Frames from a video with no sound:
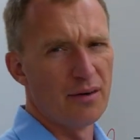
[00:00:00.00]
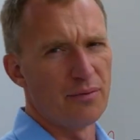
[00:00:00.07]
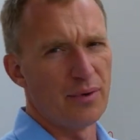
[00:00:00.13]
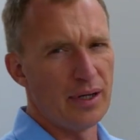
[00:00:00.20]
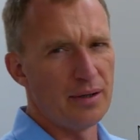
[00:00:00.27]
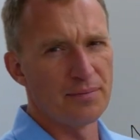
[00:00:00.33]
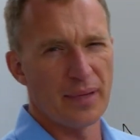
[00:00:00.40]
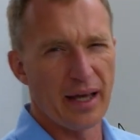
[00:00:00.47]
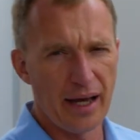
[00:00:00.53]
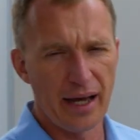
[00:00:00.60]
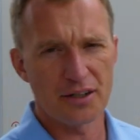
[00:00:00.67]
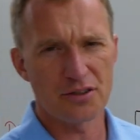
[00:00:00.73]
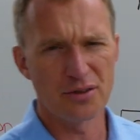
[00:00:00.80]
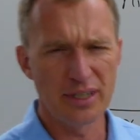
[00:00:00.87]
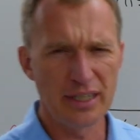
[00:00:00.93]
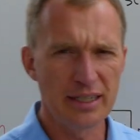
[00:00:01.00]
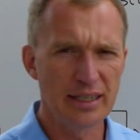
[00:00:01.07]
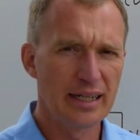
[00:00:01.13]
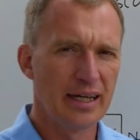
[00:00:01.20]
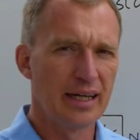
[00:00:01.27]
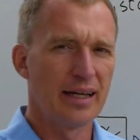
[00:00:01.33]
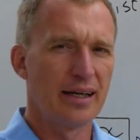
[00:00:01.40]
Well,
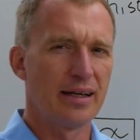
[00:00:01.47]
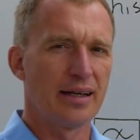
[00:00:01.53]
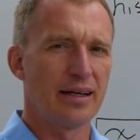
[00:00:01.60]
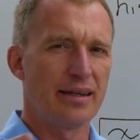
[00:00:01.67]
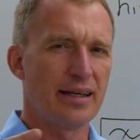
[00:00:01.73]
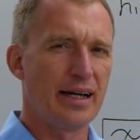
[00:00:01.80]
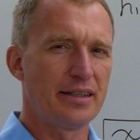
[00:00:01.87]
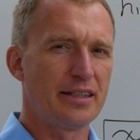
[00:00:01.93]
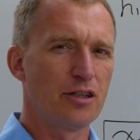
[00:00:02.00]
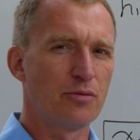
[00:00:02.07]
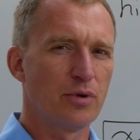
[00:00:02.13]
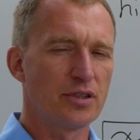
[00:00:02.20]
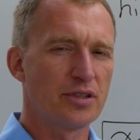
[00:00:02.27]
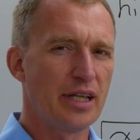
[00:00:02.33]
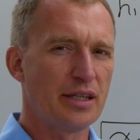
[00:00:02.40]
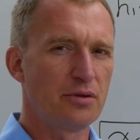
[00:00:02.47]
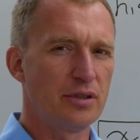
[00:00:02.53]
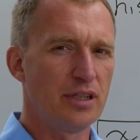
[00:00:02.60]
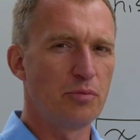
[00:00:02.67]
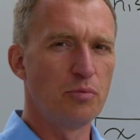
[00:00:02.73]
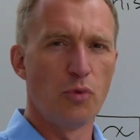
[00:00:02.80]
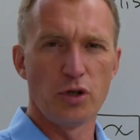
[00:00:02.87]
actually, the idea was that you
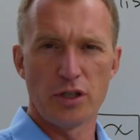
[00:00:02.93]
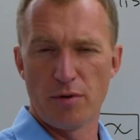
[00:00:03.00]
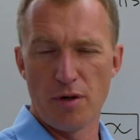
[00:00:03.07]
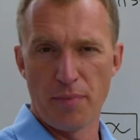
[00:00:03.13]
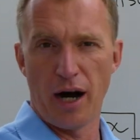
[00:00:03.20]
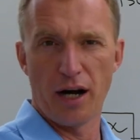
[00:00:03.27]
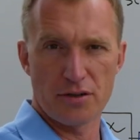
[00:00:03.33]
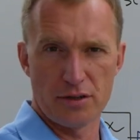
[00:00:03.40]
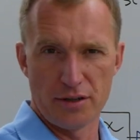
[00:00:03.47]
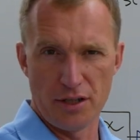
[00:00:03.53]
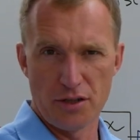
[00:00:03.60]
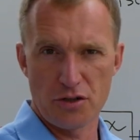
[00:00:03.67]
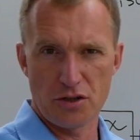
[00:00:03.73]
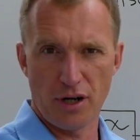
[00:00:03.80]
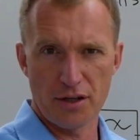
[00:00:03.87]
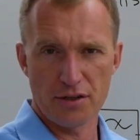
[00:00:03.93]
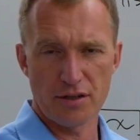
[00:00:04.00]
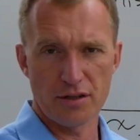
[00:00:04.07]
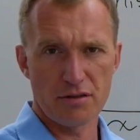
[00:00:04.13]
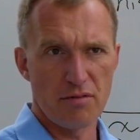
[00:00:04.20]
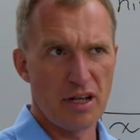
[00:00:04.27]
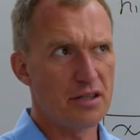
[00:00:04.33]
need multiple partial
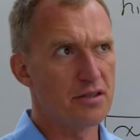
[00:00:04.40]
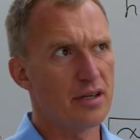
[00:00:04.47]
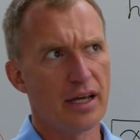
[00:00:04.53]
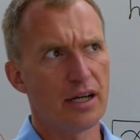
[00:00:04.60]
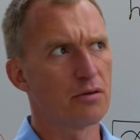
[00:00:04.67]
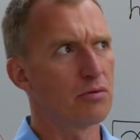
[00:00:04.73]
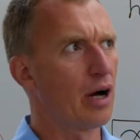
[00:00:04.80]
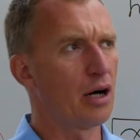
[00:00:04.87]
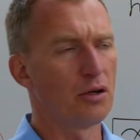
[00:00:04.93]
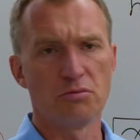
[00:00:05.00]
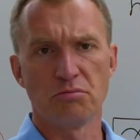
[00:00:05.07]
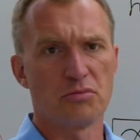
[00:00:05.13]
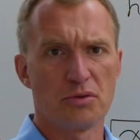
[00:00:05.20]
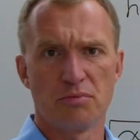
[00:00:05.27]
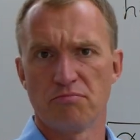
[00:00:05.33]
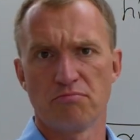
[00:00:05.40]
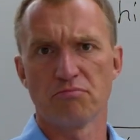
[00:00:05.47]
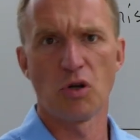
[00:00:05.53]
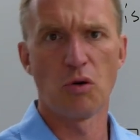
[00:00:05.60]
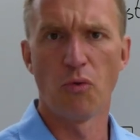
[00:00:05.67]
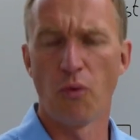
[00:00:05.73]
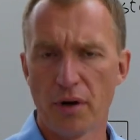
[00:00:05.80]
discharges, let's say around
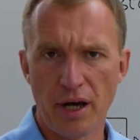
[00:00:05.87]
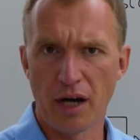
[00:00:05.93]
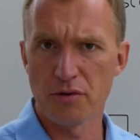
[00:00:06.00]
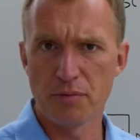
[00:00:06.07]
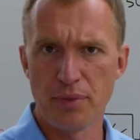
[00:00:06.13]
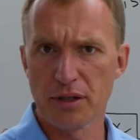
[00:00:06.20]
100